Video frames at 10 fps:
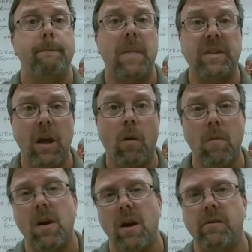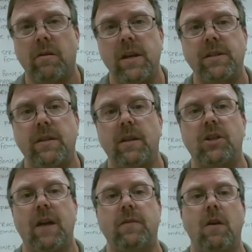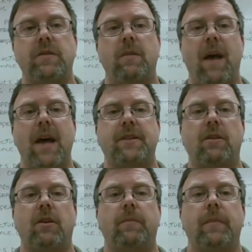but the only one on your list that you have to know is the masseter.